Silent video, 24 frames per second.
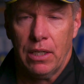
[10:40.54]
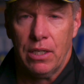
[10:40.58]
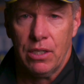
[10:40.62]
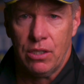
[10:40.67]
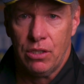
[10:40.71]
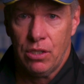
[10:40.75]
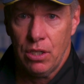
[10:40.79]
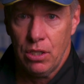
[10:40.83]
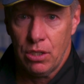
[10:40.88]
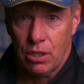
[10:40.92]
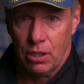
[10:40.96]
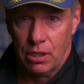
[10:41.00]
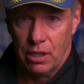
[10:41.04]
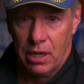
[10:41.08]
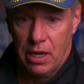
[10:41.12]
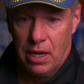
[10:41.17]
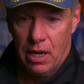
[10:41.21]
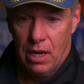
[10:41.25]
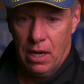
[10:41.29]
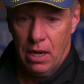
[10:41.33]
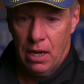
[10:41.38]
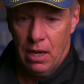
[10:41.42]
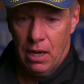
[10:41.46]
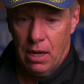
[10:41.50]
a decision.
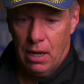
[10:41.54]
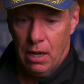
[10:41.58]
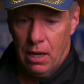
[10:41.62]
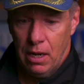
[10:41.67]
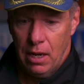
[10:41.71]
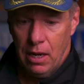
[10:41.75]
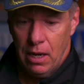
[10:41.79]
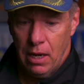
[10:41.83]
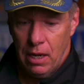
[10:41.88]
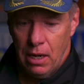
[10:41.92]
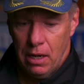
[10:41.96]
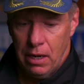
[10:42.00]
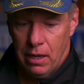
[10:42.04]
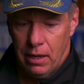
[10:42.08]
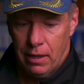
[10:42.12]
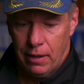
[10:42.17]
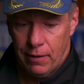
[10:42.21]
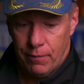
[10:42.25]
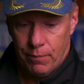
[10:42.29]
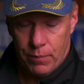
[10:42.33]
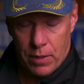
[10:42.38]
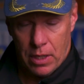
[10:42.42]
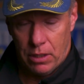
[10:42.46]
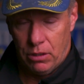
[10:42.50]

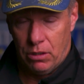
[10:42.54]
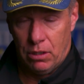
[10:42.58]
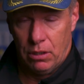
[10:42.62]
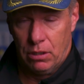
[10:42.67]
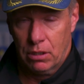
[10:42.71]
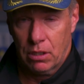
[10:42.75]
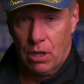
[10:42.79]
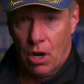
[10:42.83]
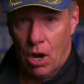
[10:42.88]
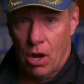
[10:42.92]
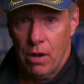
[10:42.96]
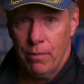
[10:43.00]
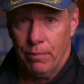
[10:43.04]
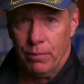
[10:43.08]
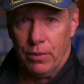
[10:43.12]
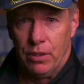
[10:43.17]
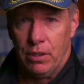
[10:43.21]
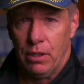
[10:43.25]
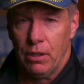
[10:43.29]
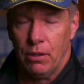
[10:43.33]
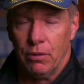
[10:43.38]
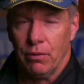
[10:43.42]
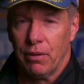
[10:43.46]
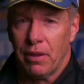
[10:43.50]
It just
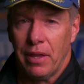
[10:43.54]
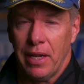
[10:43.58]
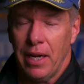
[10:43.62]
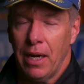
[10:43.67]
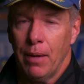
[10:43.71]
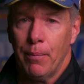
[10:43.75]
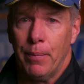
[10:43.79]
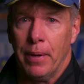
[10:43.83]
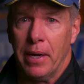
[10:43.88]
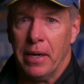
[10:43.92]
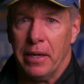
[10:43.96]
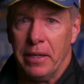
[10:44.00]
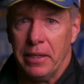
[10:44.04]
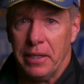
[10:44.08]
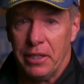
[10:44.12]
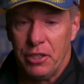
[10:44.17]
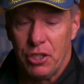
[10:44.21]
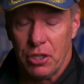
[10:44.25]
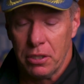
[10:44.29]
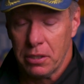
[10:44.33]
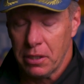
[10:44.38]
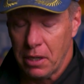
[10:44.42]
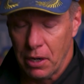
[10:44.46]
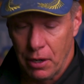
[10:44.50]
comes. You don't think about it.
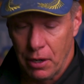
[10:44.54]
It just